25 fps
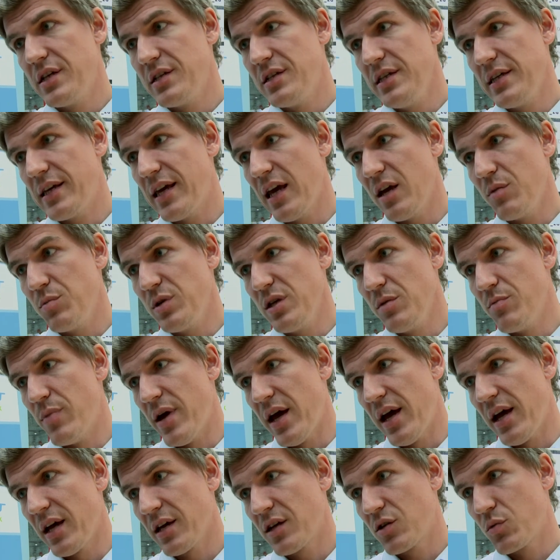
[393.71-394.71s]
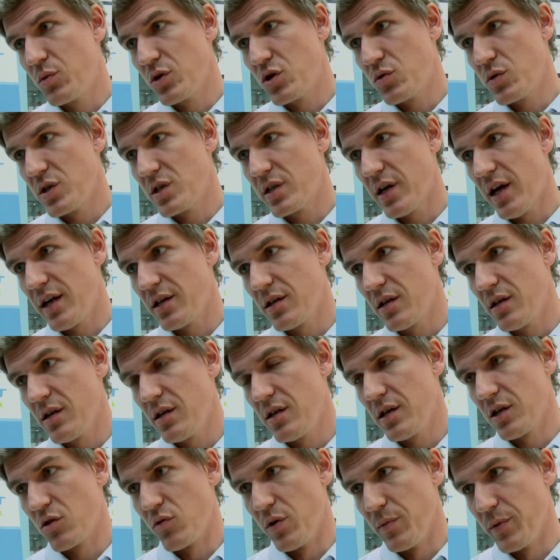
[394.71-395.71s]
DKB bank, which we signed
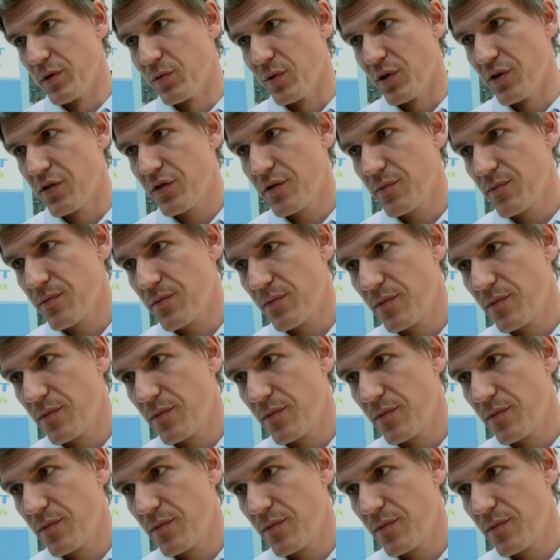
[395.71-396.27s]
an agreement with.